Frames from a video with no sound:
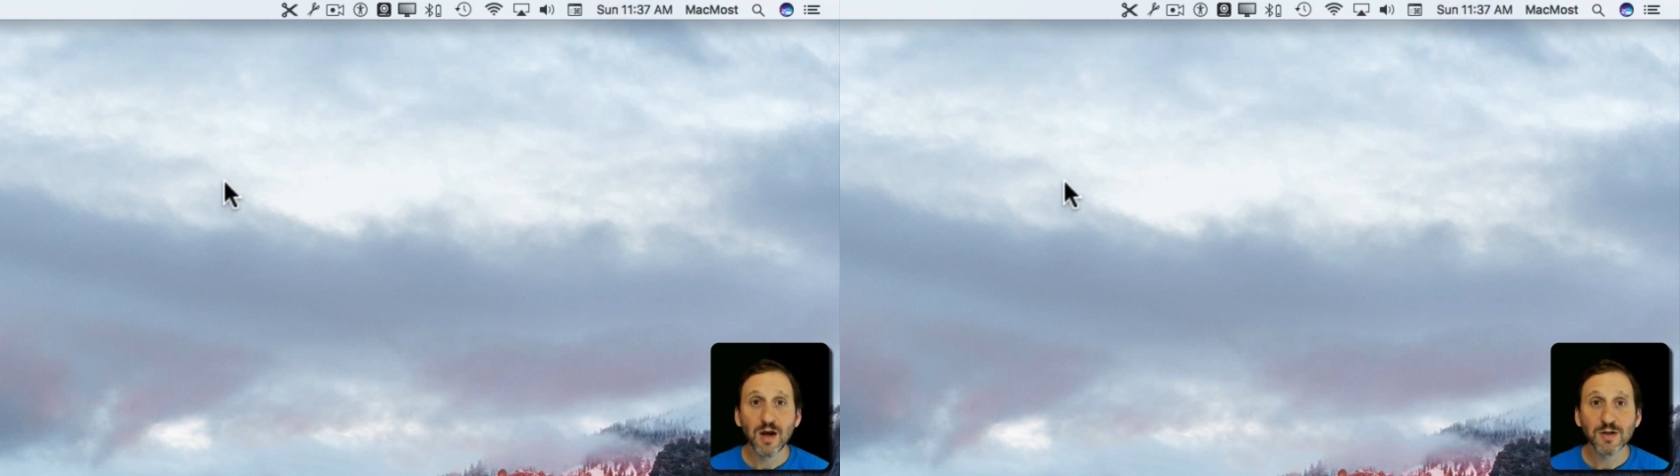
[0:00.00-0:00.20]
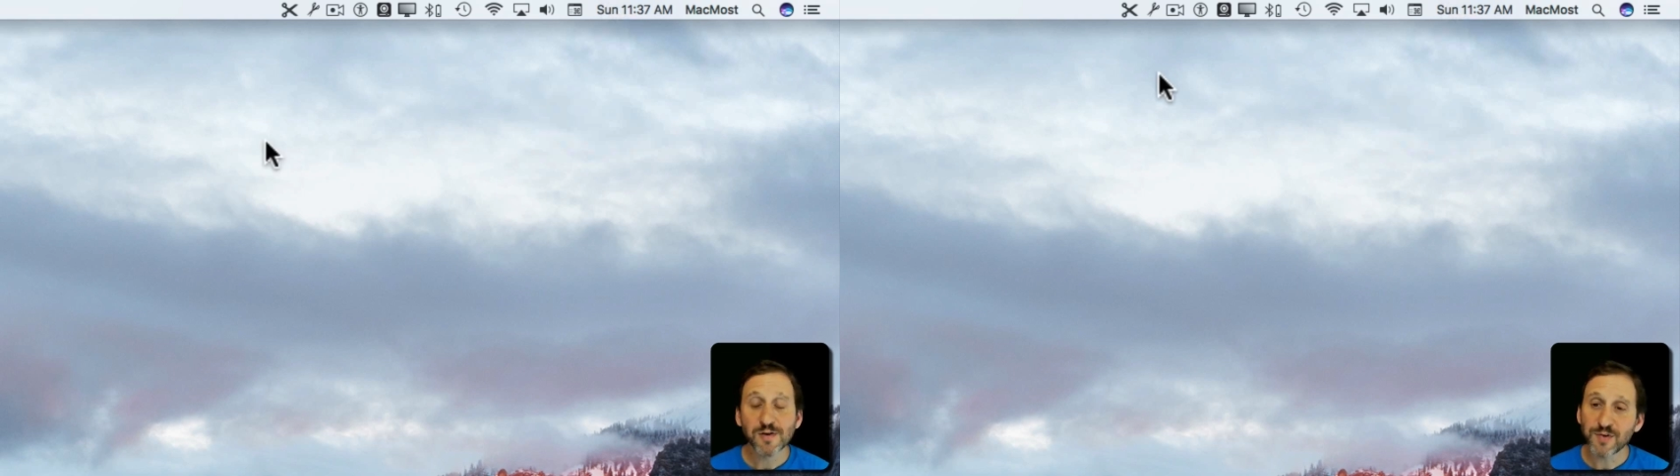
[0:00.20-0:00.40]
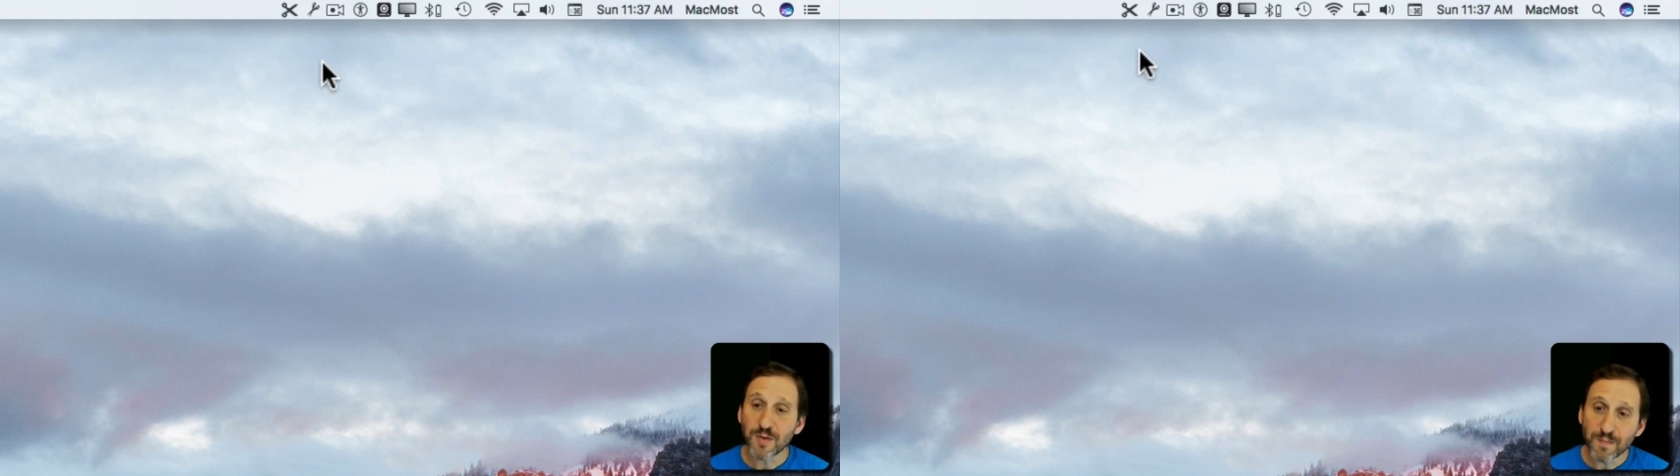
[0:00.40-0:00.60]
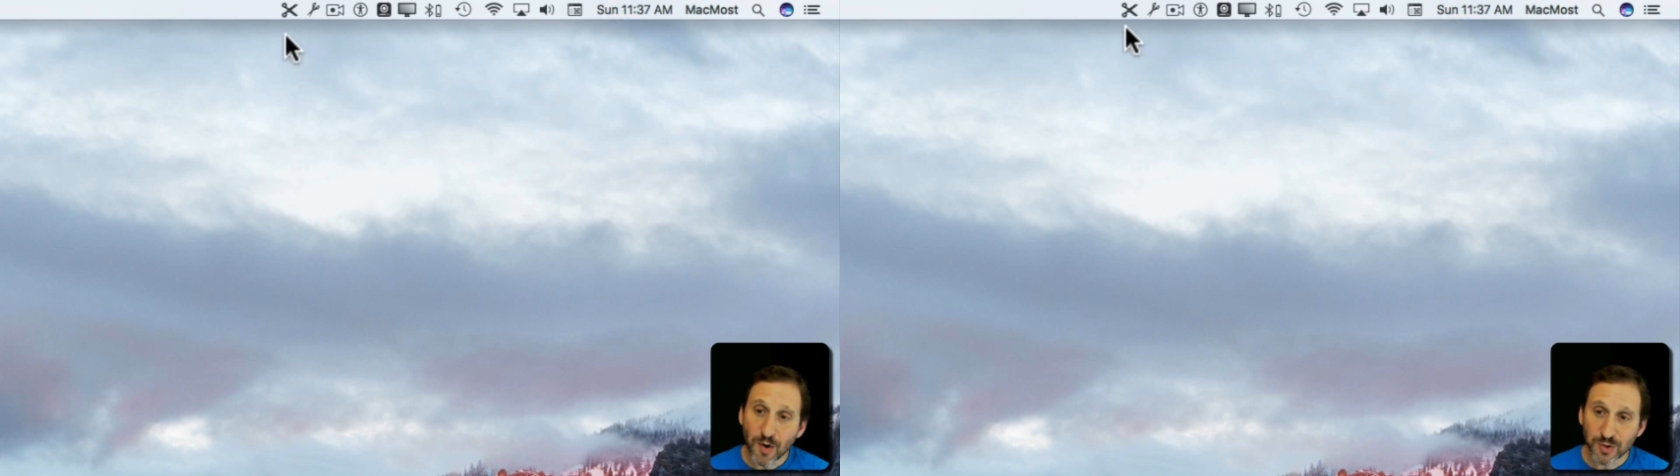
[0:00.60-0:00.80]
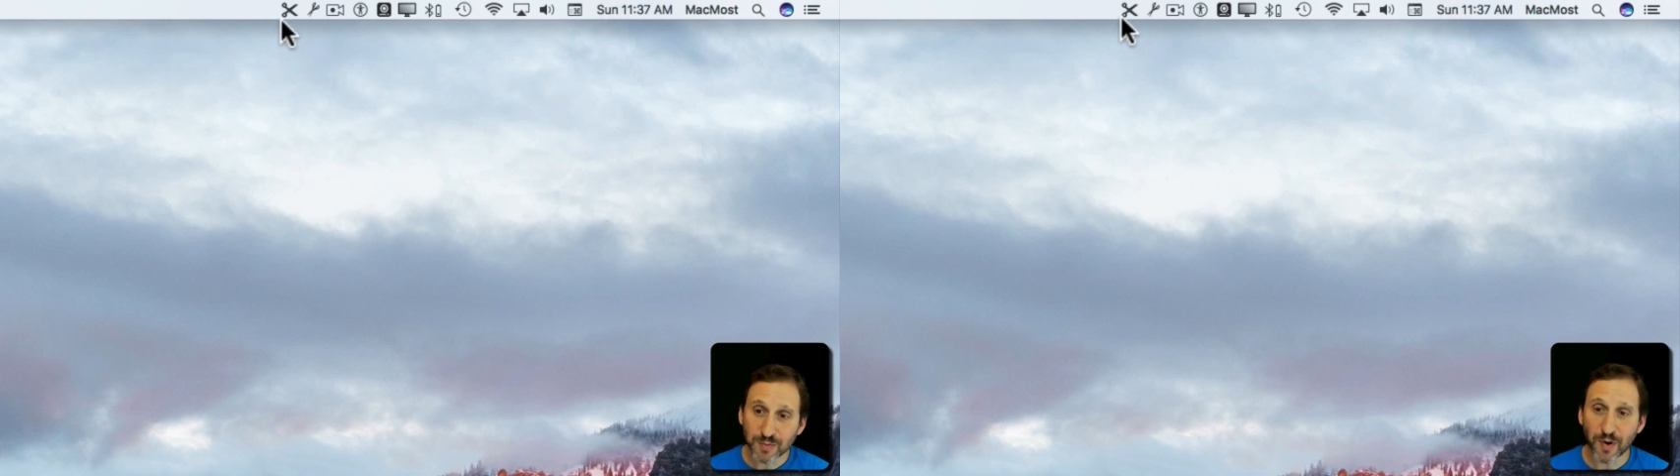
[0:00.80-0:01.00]
So for the
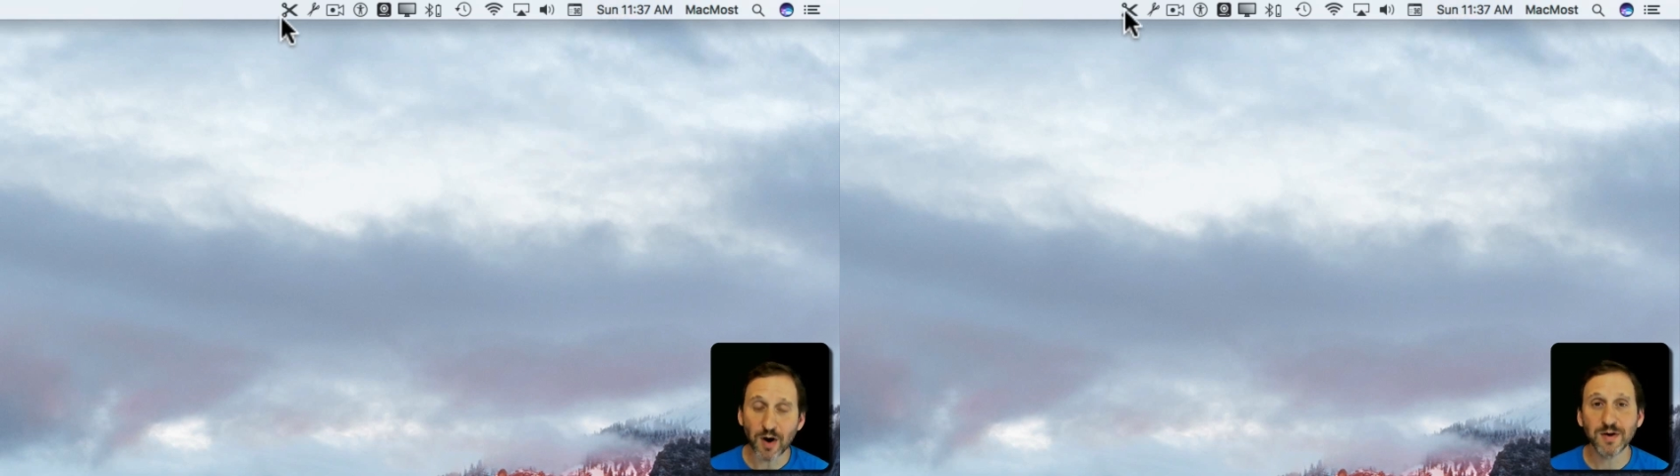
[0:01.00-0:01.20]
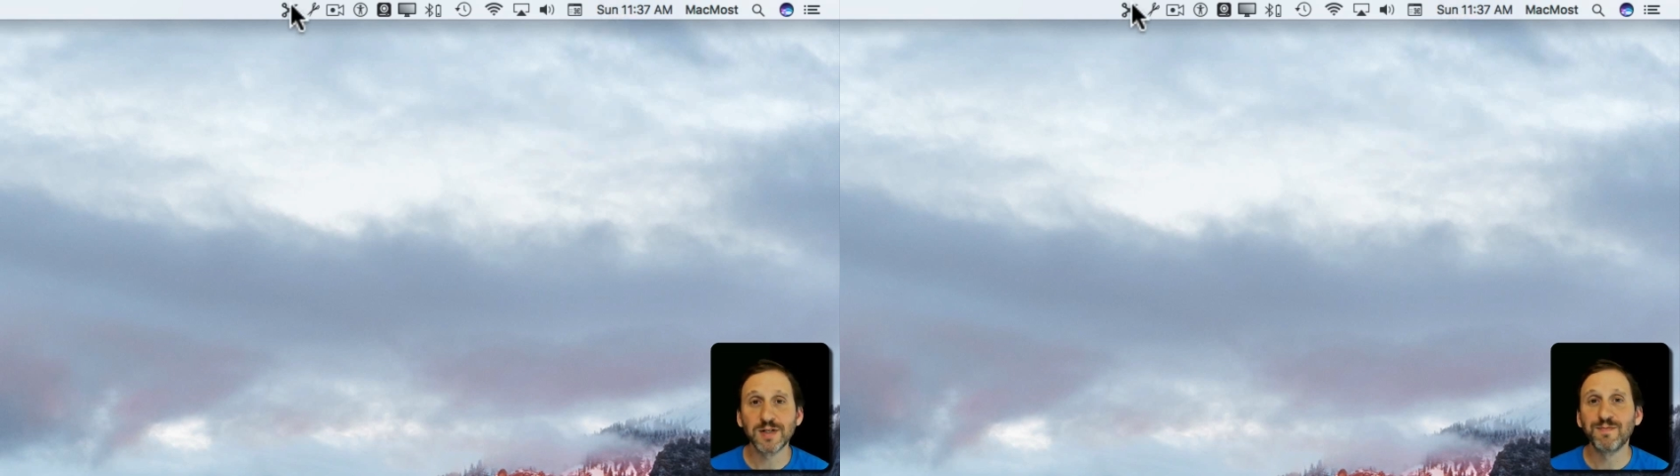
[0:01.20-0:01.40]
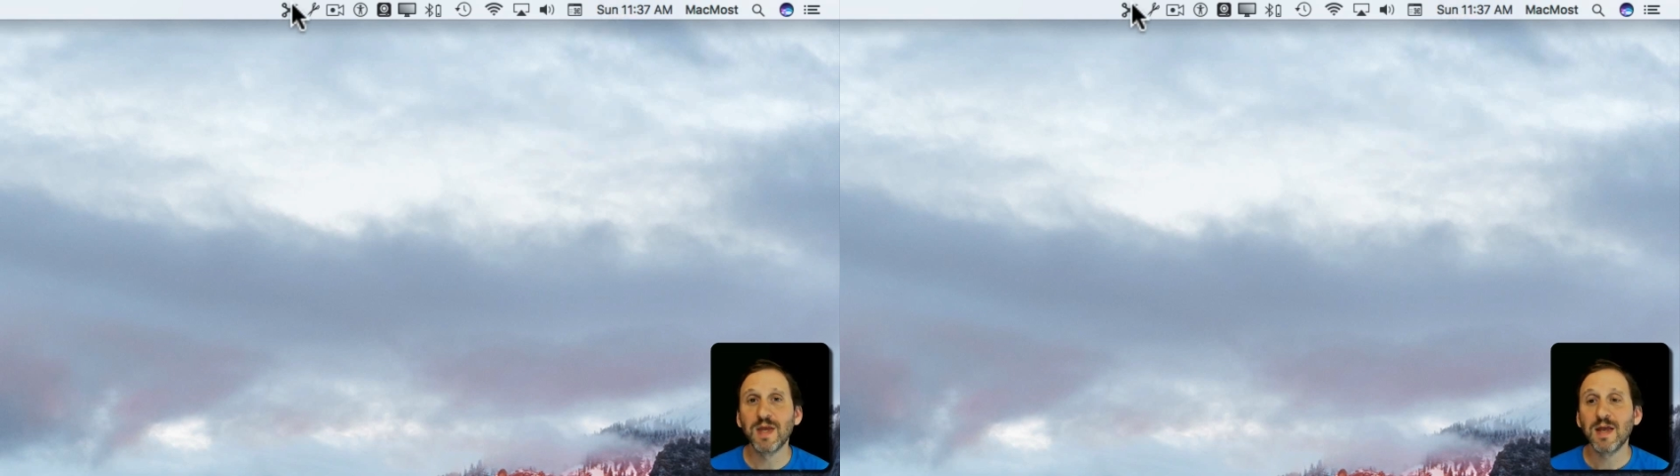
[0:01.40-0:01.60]
most part